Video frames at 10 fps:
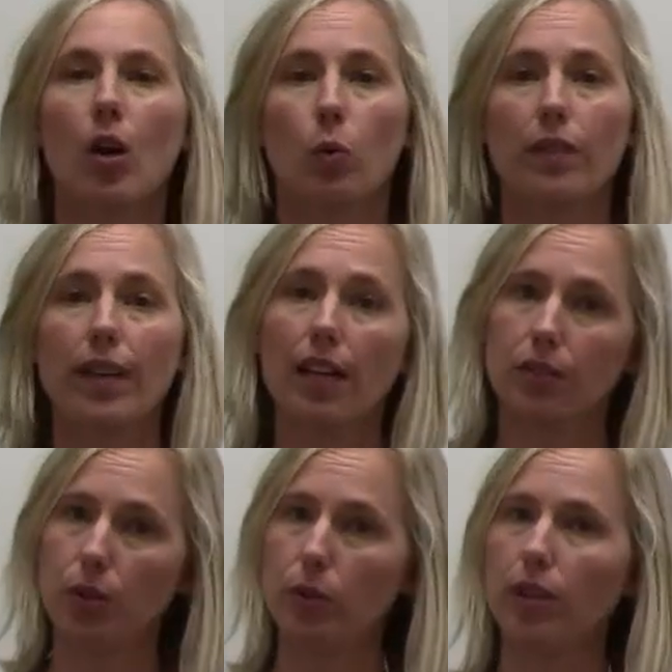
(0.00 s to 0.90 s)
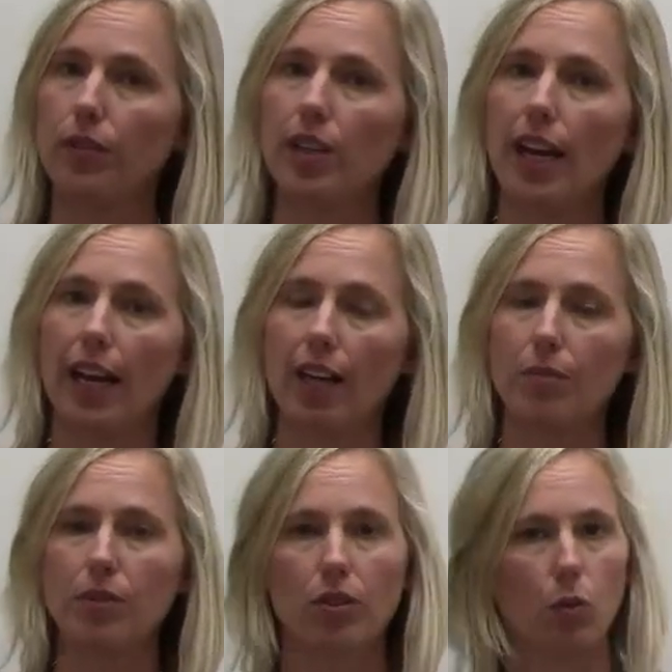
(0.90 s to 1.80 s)
we've got 2 different
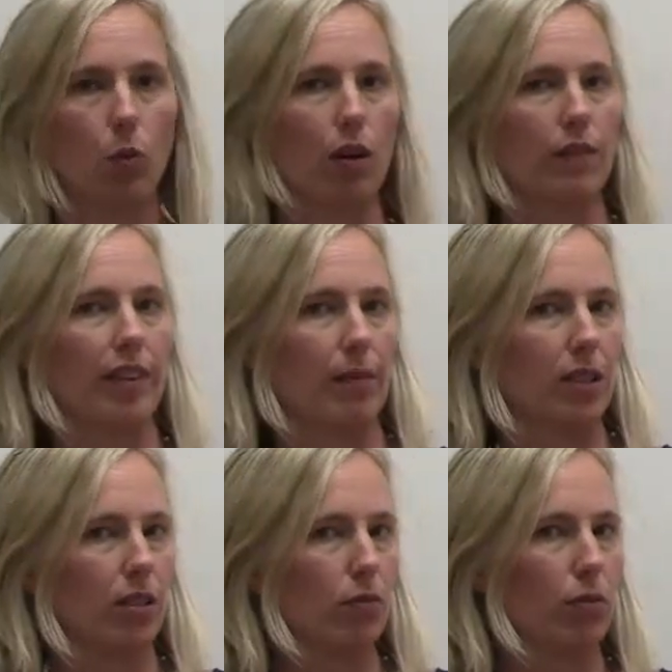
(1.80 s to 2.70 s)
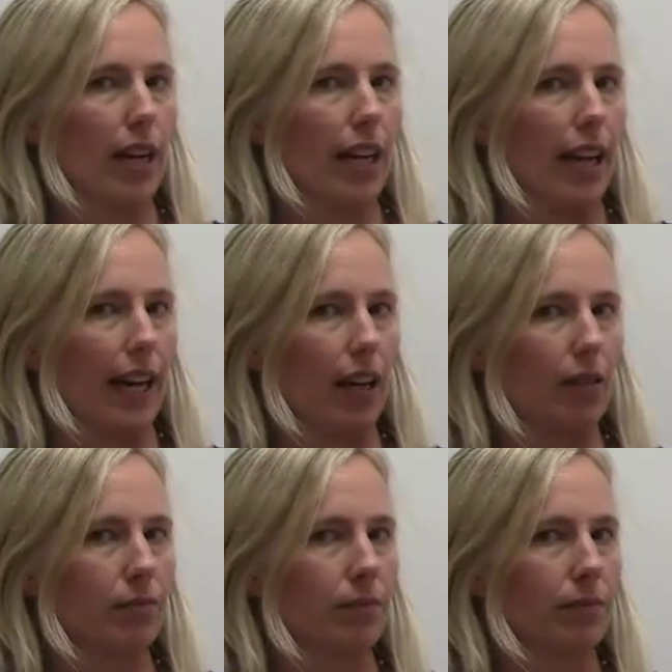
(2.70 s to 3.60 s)
atoms. One of them is the red
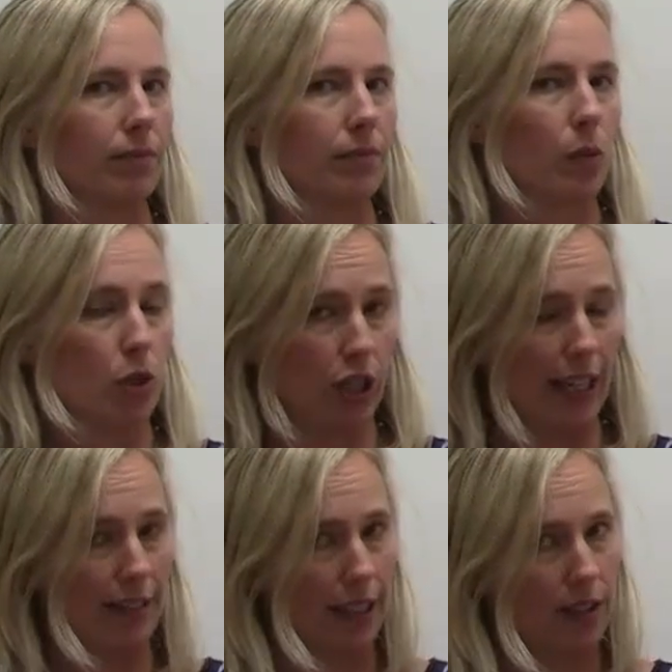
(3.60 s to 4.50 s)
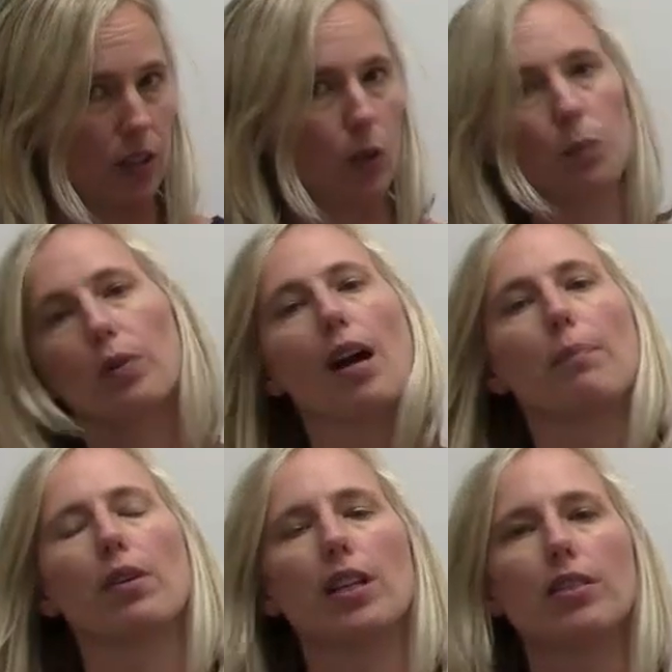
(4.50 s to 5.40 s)
atom, which has its own
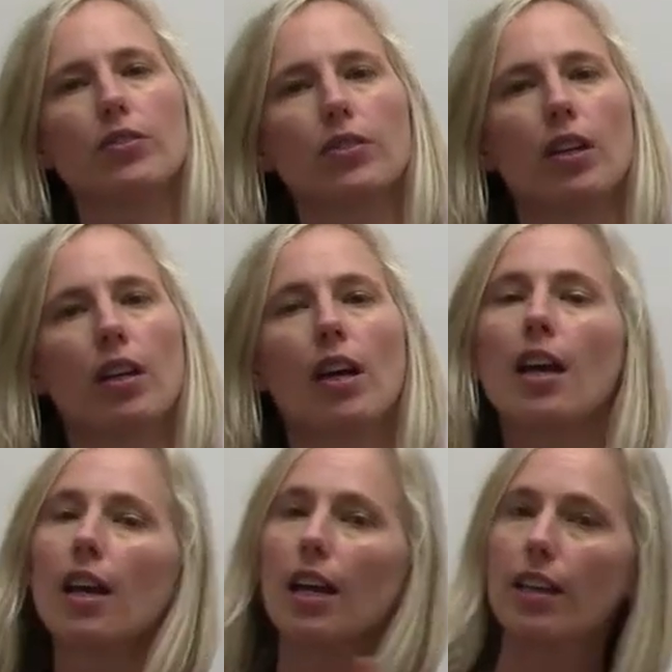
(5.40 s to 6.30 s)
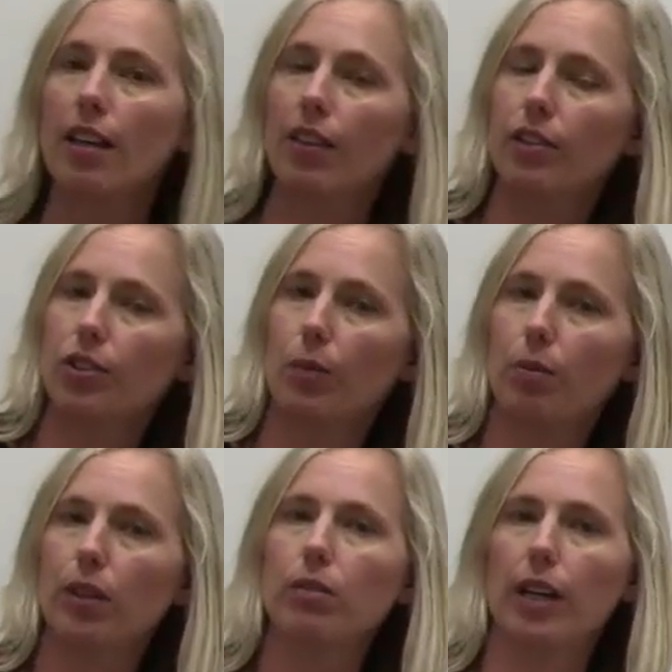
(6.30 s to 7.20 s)
properties. And then there's the
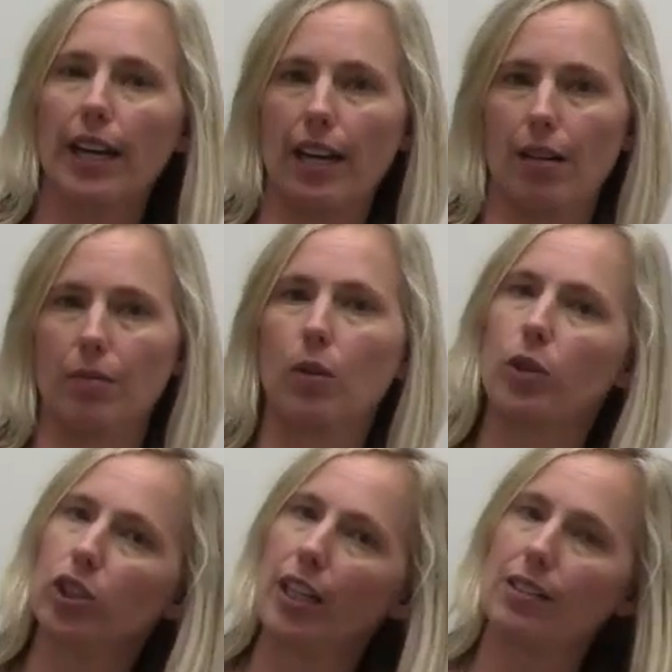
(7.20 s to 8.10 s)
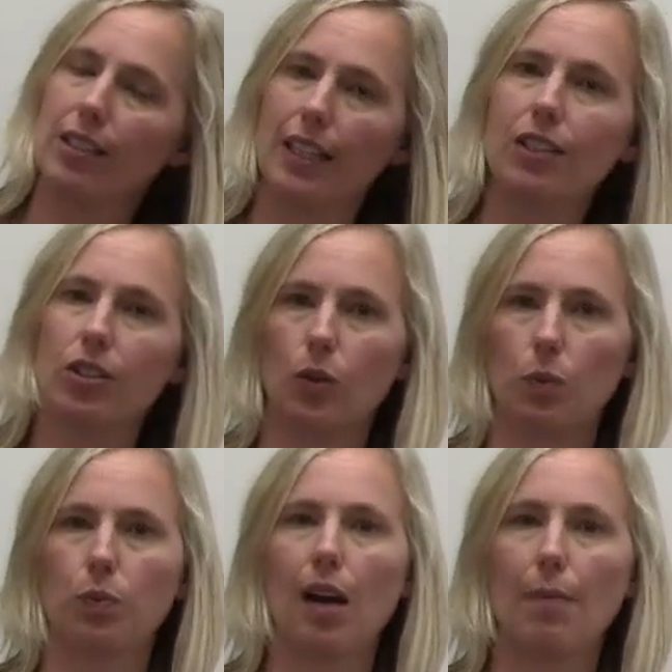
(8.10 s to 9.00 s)
blue atom, which has its own
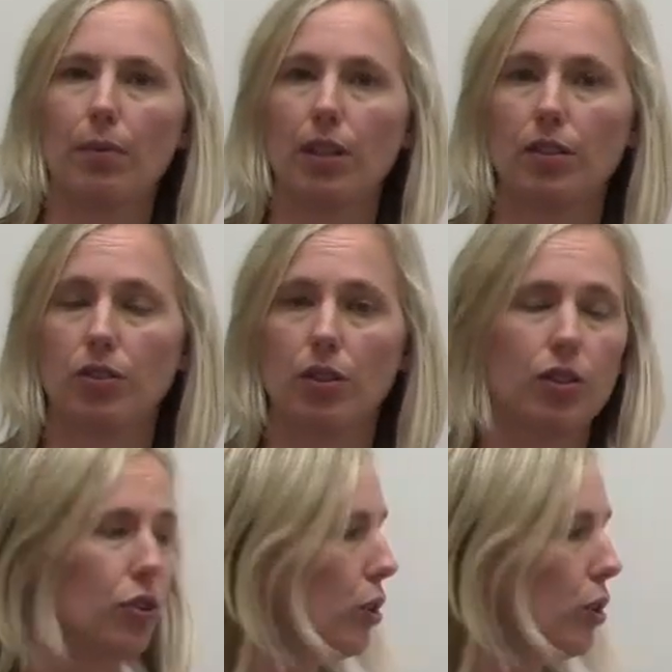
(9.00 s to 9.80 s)
properties. So there's